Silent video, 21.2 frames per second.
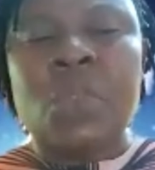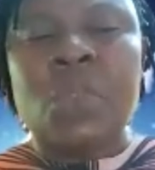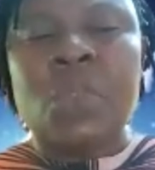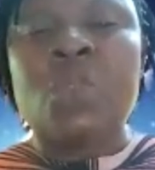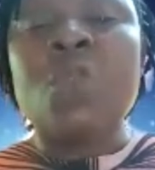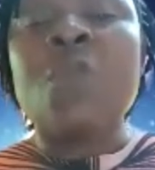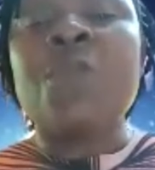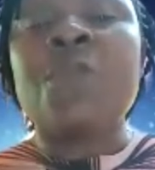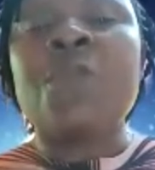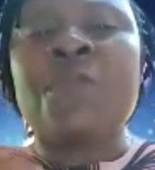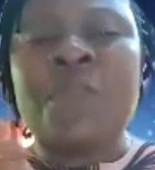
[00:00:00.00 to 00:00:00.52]

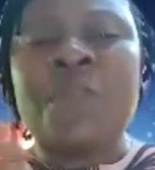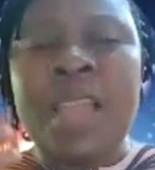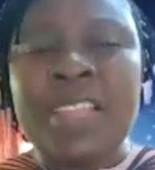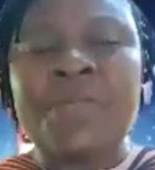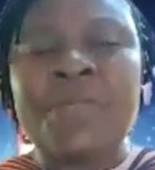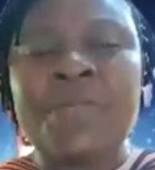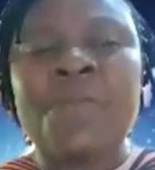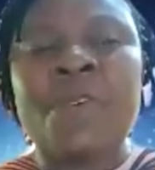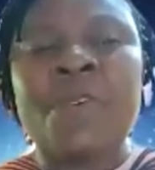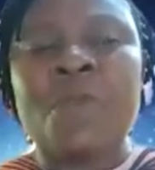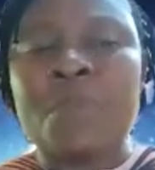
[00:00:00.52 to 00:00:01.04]
to
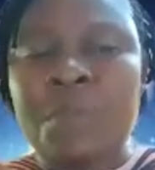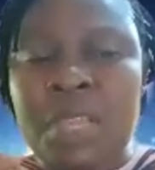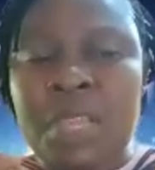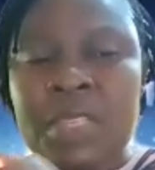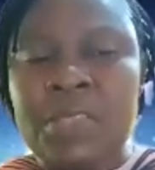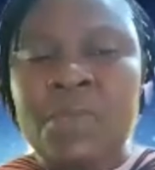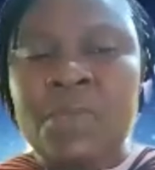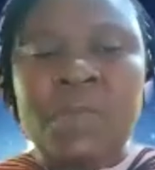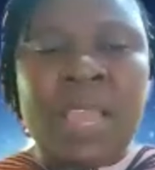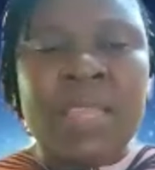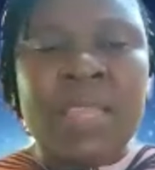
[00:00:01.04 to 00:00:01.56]
fight for
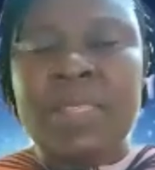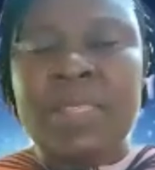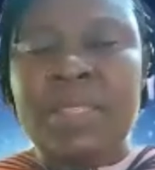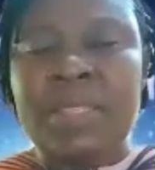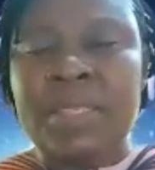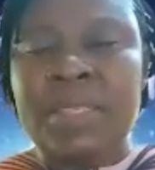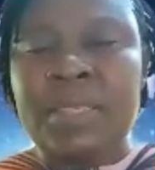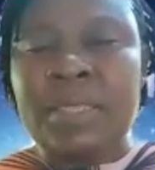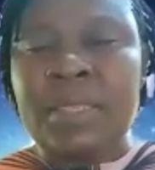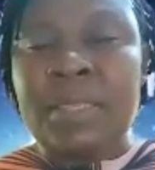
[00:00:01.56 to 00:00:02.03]
women's rights.